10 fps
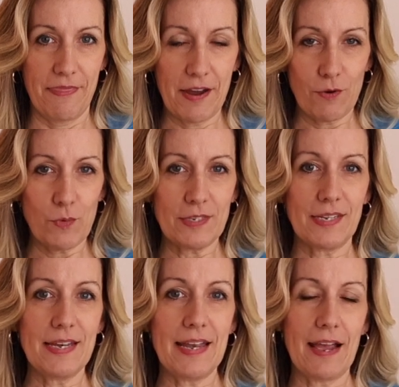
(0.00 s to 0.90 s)
There was
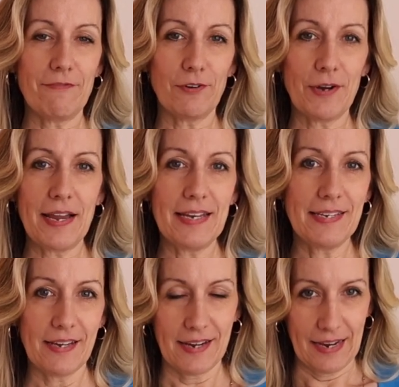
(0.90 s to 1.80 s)
never a
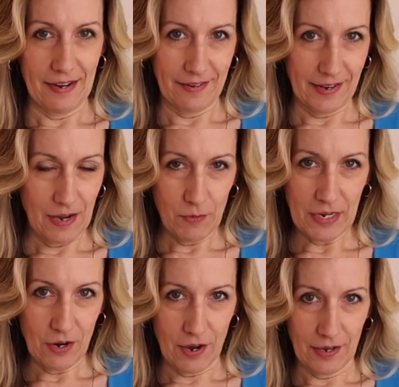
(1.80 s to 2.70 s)
diet that I
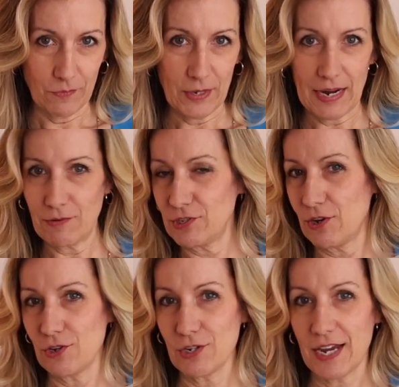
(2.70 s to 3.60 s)
went on when I was
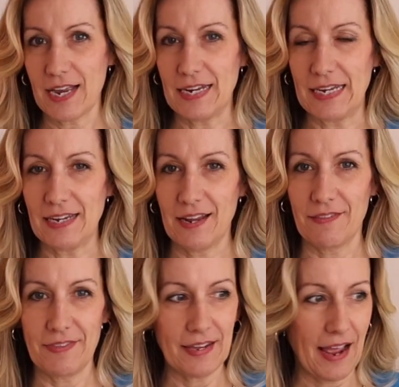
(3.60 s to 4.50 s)
yo-yo dieting
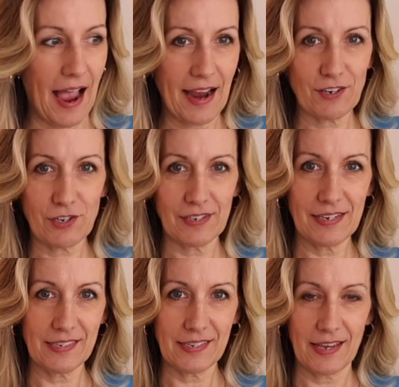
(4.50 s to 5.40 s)
that
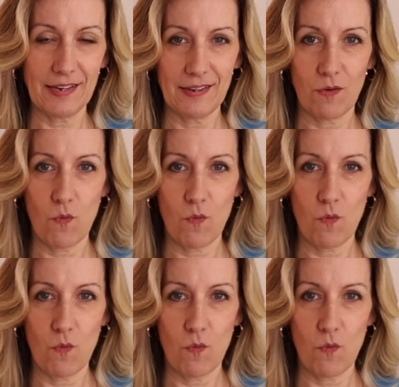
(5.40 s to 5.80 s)
actually said,